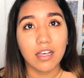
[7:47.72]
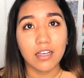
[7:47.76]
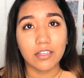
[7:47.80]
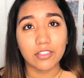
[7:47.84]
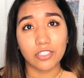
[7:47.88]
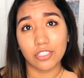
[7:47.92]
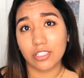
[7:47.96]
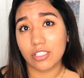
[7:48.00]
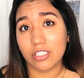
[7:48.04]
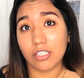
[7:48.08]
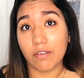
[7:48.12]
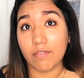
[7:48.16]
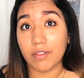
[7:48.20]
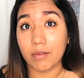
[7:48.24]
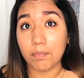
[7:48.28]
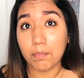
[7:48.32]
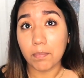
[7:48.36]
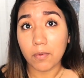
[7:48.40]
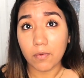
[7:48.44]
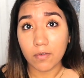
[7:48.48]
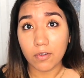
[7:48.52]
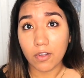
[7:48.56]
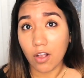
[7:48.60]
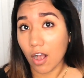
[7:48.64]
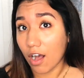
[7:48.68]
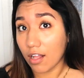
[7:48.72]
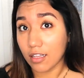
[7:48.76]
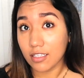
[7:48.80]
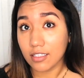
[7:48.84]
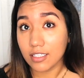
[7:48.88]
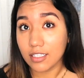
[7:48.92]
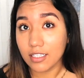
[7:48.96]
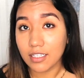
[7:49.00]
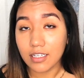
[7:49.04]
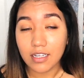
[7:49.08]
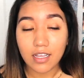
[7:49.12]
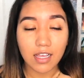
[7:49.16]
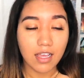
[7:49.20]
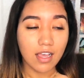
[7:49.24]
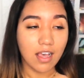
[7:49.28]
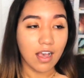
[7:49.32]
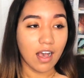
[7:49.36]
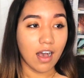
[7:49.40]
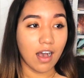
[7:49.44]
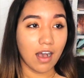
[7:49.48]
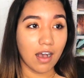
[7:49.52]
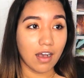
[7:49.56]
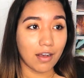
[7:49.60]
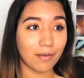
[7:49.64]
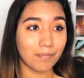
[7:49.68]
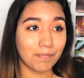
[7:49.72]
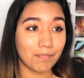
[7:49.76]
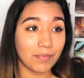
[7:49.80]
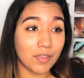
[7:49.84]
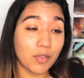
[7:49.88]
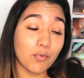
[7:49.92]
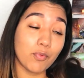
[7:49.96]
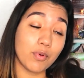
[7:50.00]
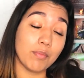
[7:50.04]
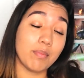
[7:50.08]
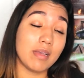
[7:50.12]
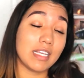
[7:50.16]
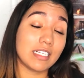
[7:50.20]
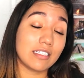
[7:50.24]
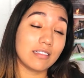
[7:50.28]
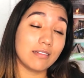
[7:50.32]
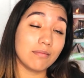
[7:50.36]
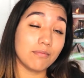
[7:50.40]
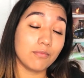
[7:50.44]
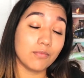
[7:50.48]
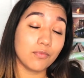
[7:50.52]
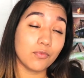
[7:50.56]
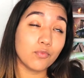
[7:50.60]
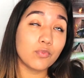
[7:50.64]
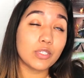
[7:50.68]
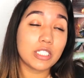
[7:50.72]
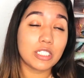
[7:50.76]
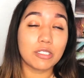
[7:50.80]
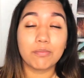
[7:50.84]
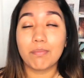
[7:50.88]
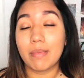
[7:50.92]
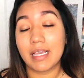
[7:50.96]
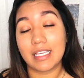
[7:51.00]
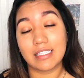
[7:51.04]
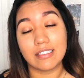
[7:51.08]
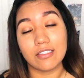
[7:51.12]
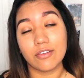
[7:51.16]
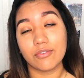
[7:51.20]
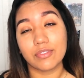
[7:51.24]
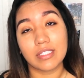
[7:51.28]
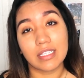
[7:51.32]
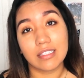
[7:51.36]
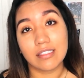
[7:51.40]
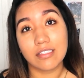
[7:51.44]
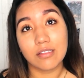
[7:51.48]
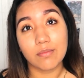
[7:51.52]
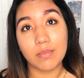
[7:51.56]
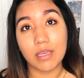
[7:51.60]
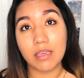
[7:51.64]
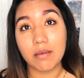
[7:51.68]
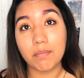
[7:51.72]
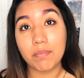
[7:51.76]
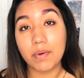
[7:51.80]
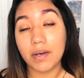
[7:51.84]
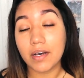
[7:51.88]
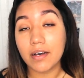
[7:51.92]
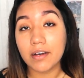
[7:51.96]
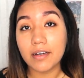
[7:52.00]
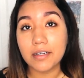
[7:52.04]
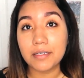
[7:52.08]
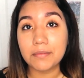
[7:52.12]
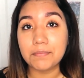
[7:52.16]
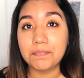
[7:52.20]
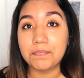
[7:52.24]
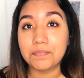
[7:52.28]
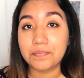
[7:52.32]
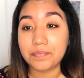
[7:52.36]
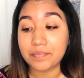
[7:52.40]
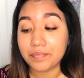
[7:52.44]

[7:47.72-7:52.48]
just of the color, uh, which makes, which makes no sense to me, but um,